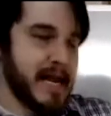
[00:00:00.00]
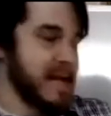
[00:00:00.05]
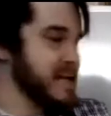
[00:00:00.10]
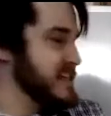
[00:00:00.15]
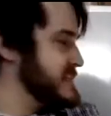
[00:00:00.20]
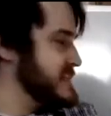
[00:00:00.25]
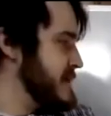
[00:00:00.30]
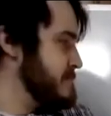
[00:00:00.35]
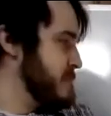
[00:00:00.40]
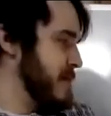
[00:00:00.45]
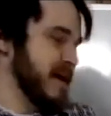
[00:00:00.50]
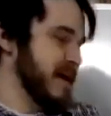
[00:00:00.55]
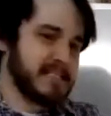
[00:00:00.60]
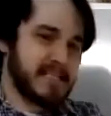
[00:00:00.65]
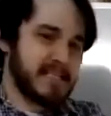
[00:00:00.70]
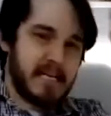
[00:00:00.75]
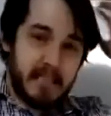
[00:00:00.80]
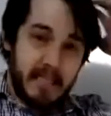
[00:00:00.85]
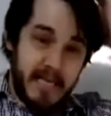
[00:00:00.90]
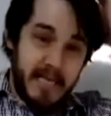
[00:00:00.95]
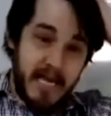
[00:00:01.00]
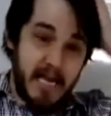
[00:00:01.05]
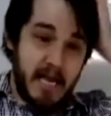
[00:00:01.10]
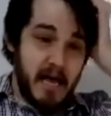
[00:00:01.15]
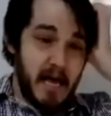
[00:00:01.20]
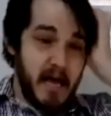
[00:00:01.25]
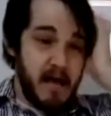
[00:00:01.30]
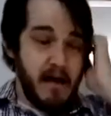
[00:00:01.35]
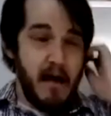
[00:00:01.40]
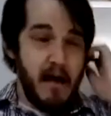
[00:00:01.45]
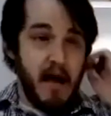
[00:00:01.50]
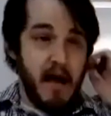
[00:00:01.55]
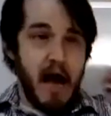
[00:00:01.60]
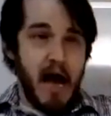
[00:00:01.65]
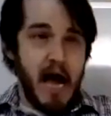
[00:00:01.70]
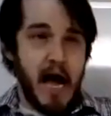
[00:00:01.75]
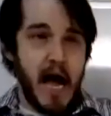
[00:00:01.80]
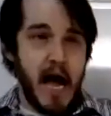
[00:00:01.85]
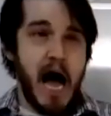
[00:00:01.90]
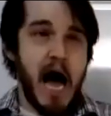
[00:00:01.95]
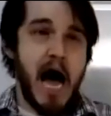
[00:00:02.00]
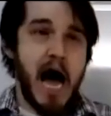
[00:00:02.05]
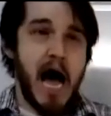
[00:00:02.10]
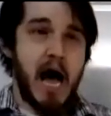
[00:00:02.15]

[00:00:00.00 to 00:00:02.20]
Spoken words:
is they basically they